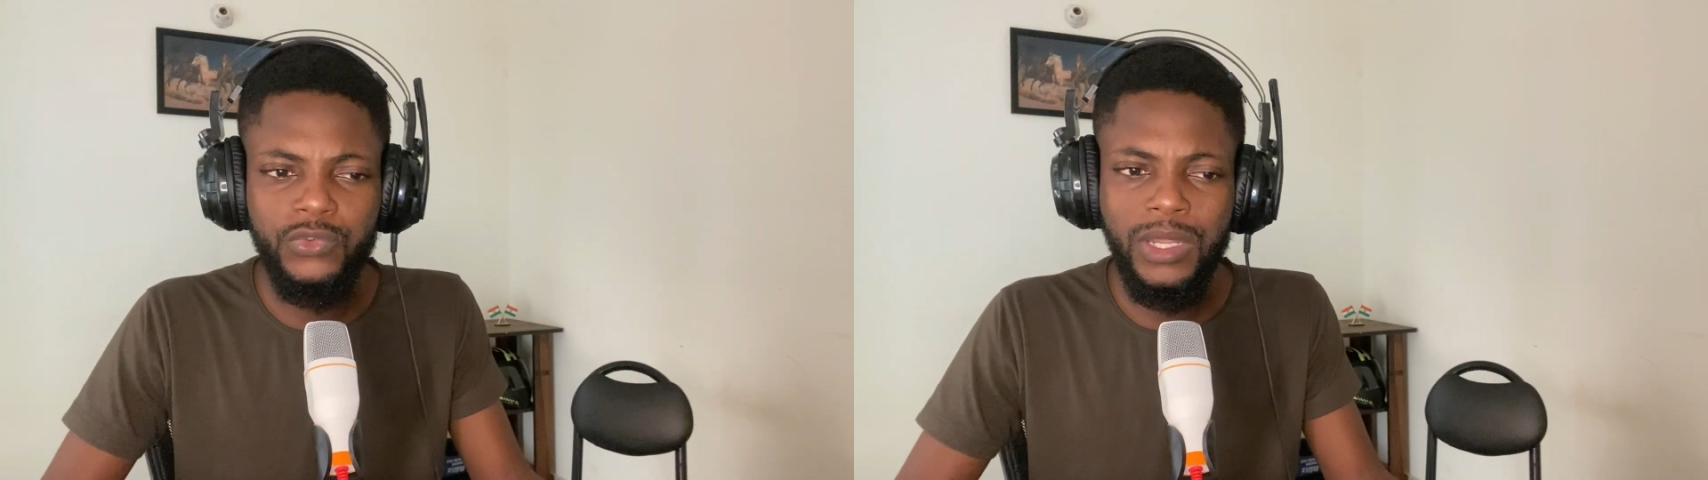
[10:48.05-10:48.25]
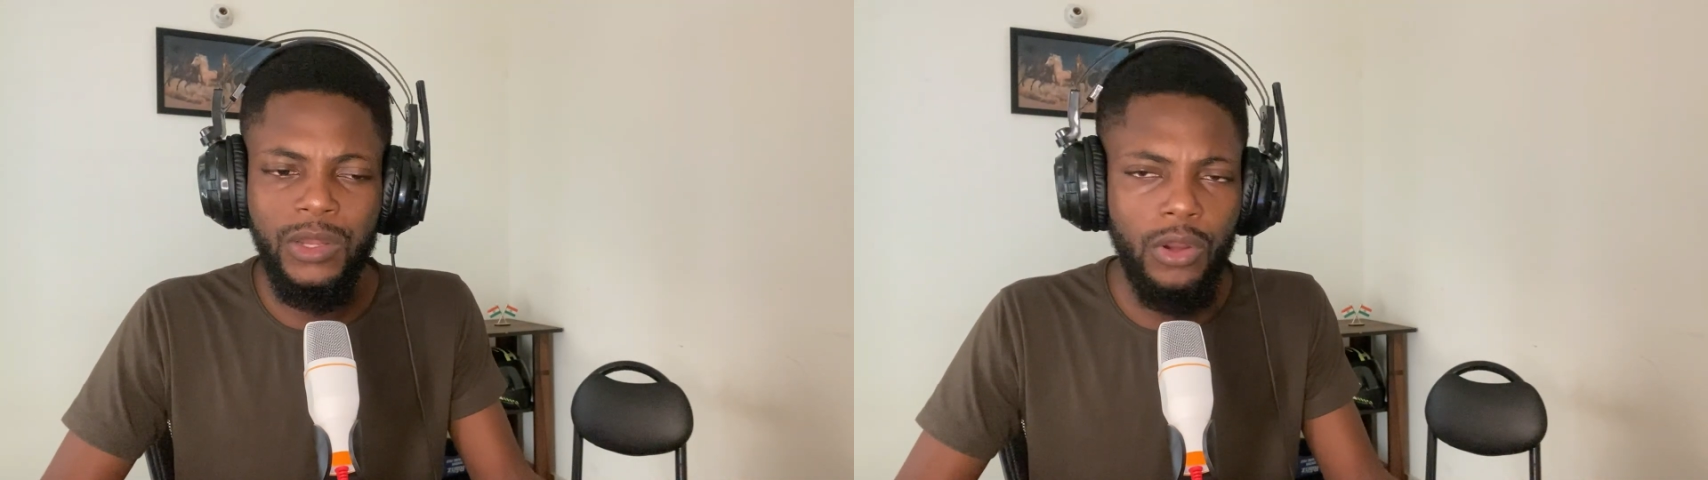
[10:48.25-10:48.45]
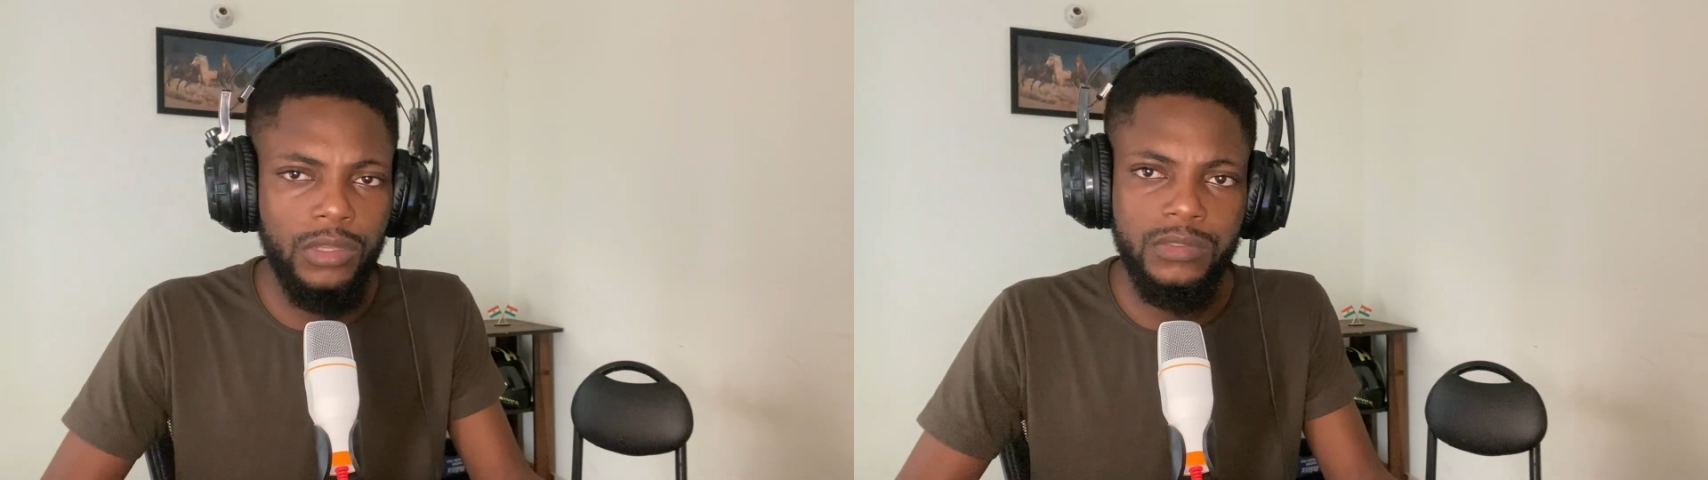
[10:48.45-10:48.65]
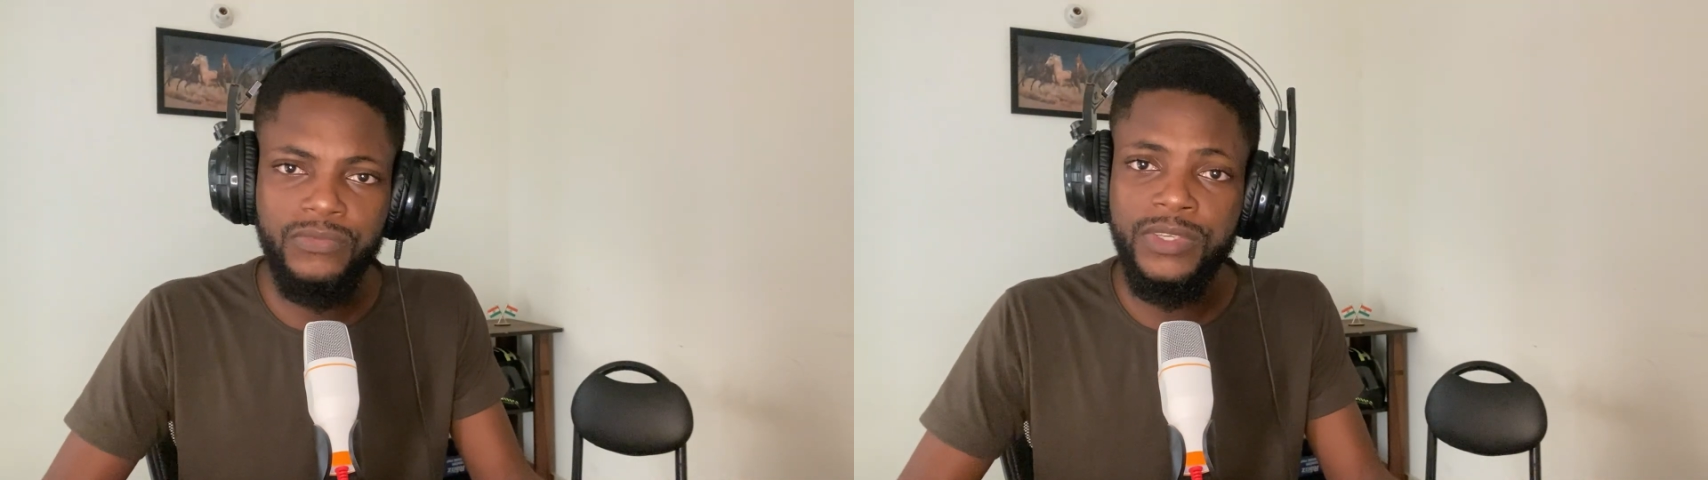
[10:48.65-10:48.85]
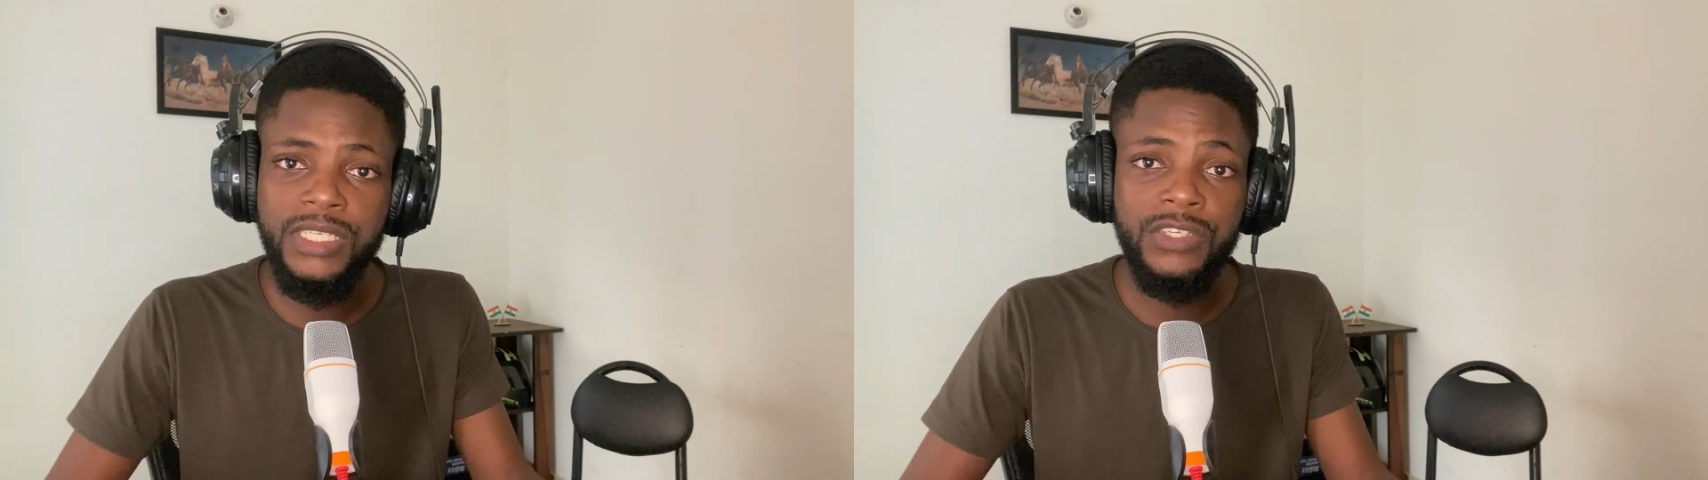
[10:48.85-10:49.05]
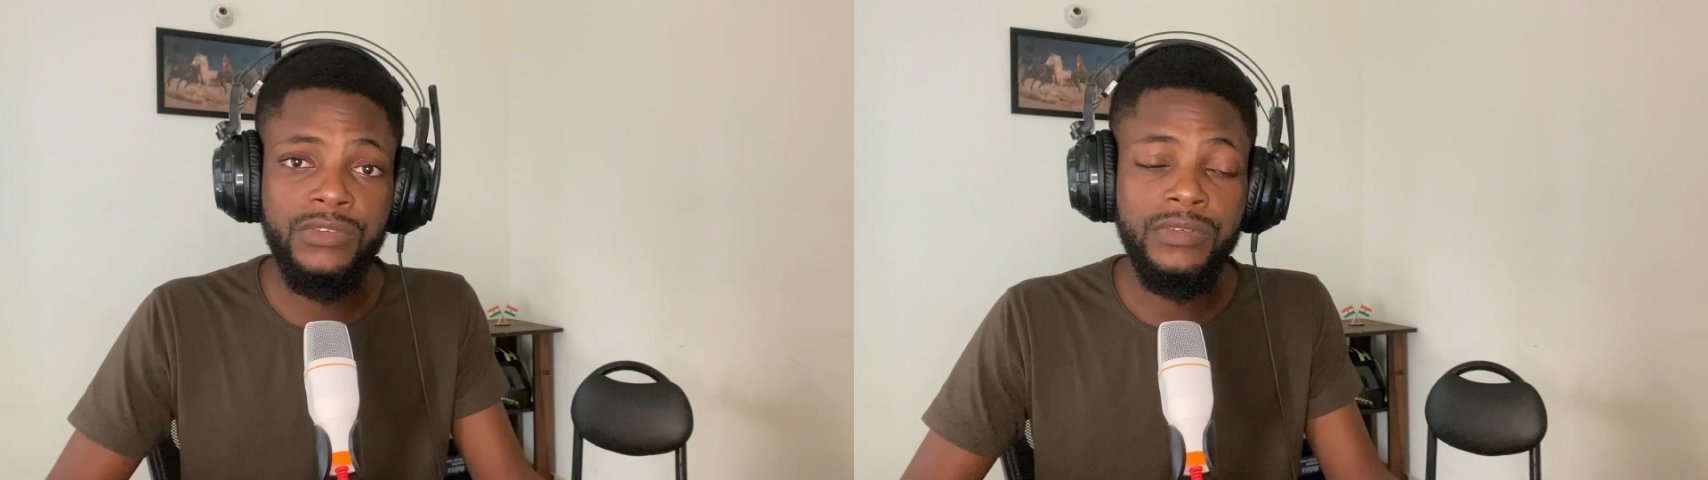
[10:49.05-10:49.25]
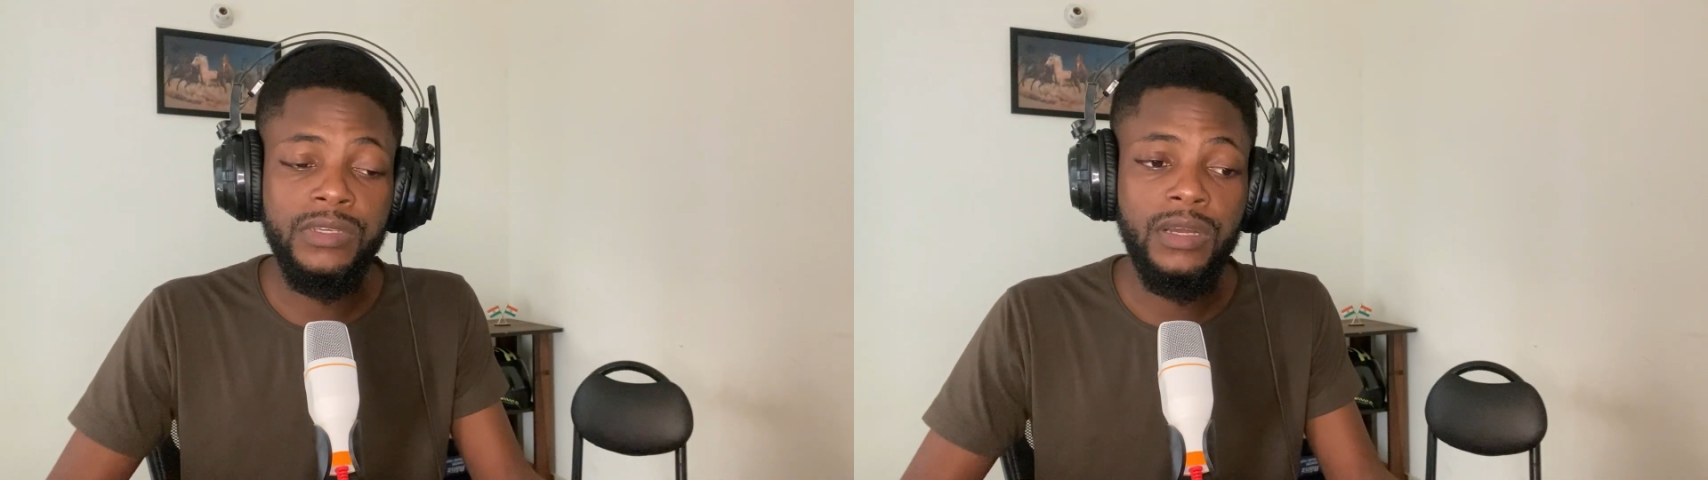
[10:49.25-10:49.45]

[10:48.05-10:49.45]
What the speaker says: to a lot of Indian,